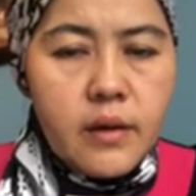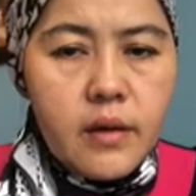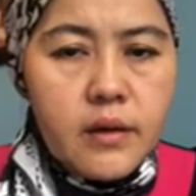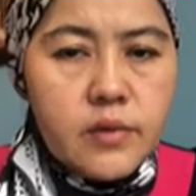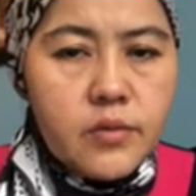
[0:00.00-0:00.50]

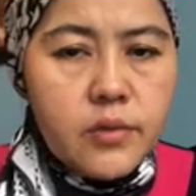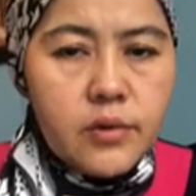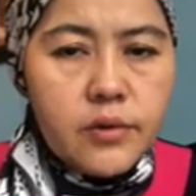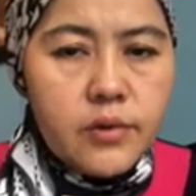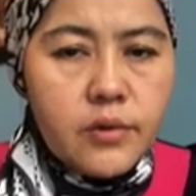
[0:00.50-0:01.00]
I
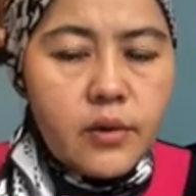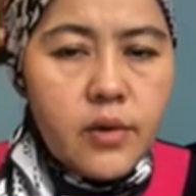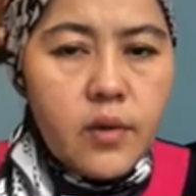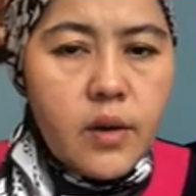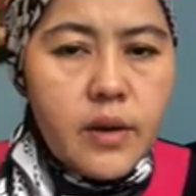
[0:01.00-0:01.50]
don't
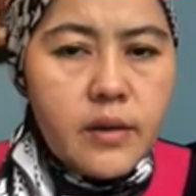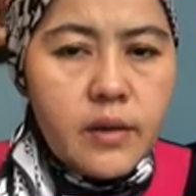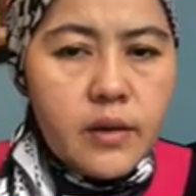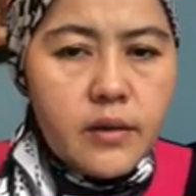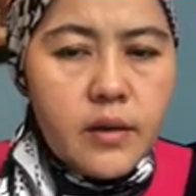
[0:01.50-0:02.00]
know any
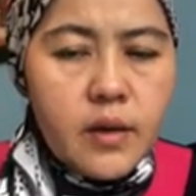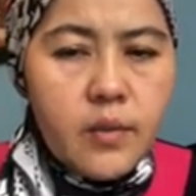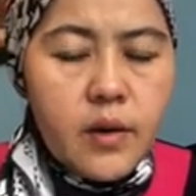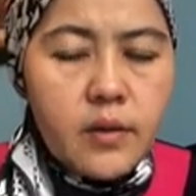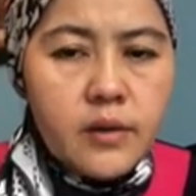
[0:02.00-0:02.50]
idea
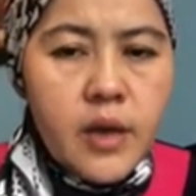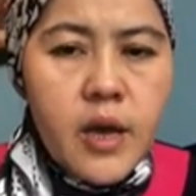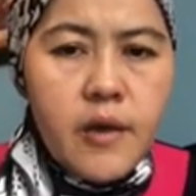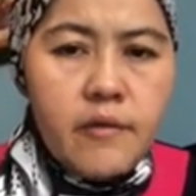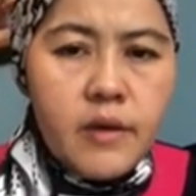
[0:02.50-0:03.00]
about
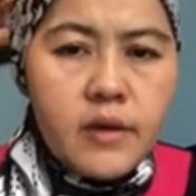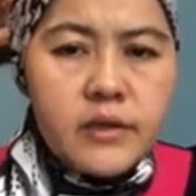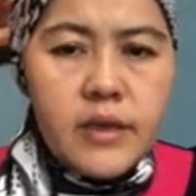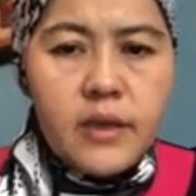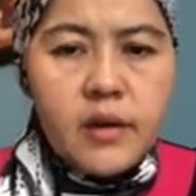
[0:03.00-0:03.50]
where
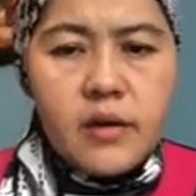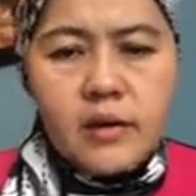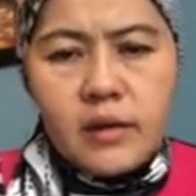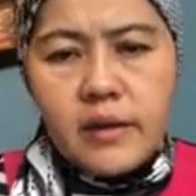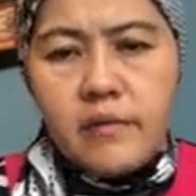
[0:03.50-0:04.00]
they are
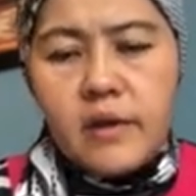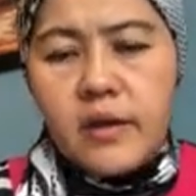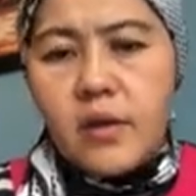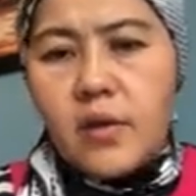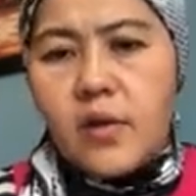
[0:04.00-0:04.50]

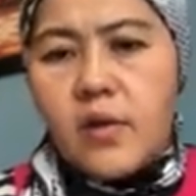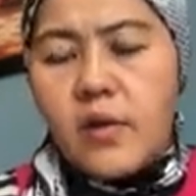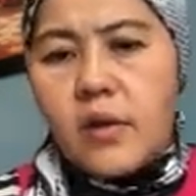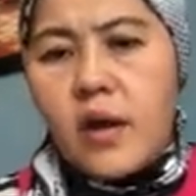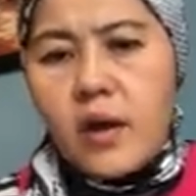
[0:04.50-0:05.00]
living
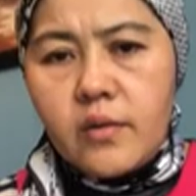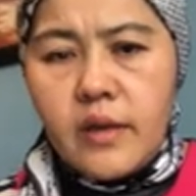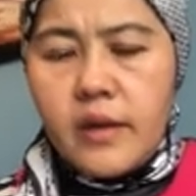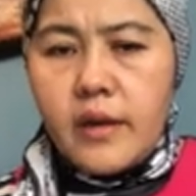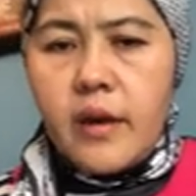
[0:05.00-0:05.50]
or how
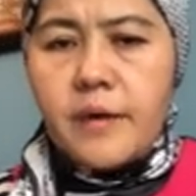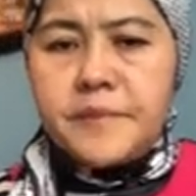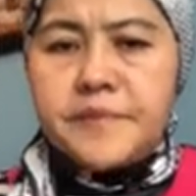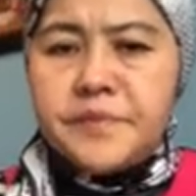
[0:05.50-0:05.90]
they are.